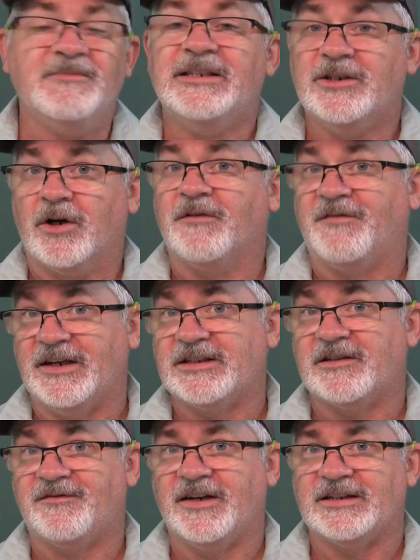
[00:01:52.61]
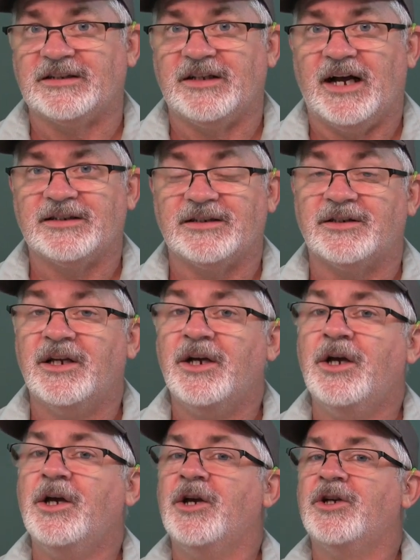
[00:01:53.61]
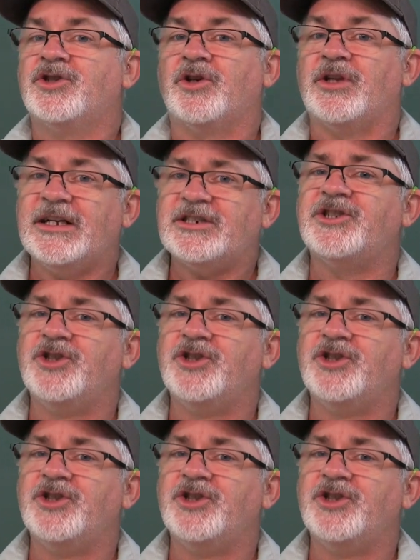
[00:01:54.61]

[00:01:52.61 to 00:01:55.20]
in our face-to-face classes. So let's